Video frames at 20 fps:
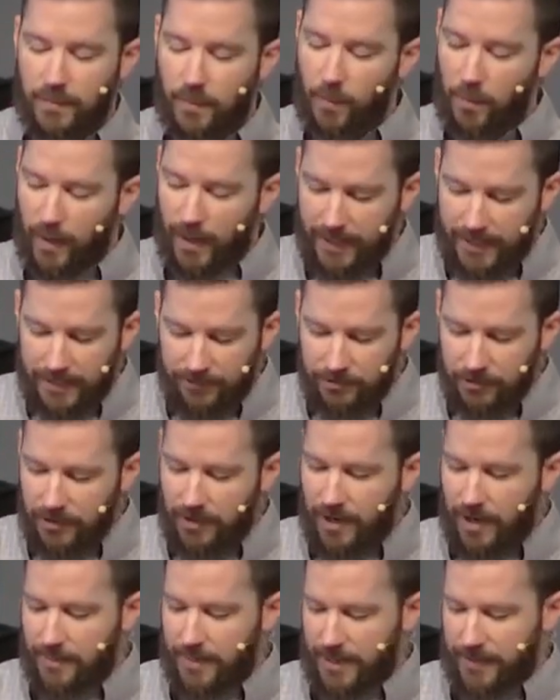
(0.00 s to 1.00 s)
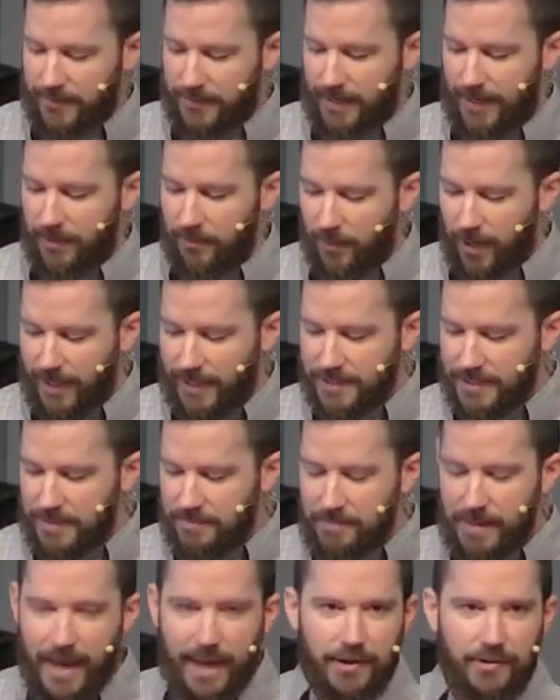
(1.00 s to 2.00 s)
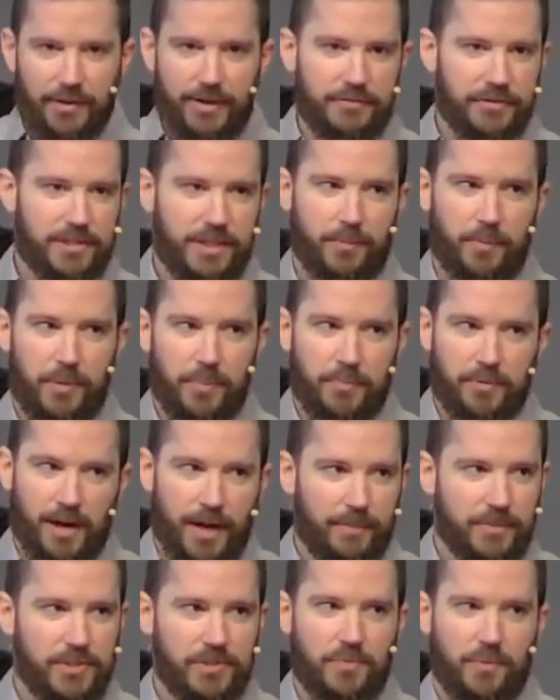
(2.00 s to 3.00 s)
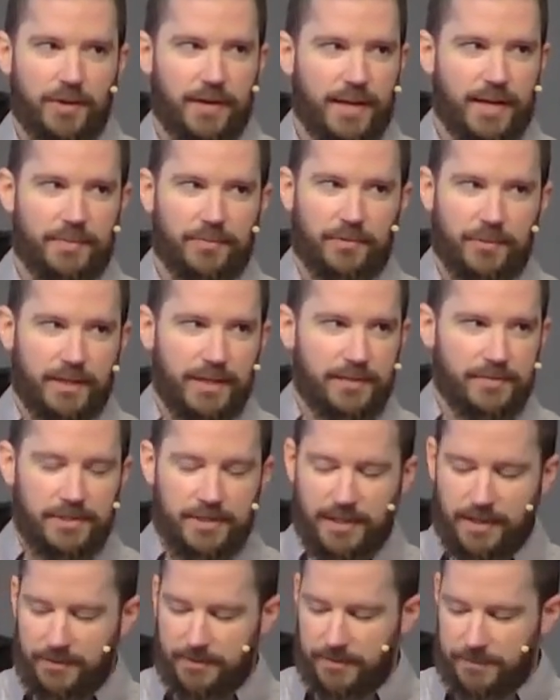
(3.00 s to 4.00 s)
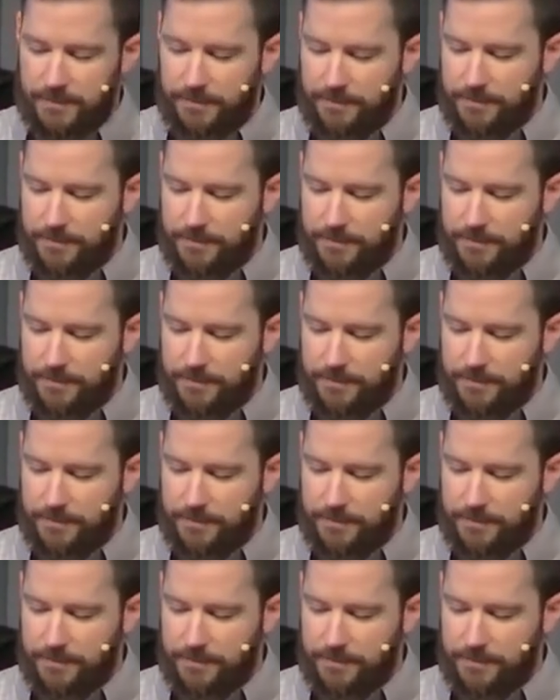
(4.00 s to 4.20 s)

Why give a law about that? Why does it matter if someone promised one animal and gives another?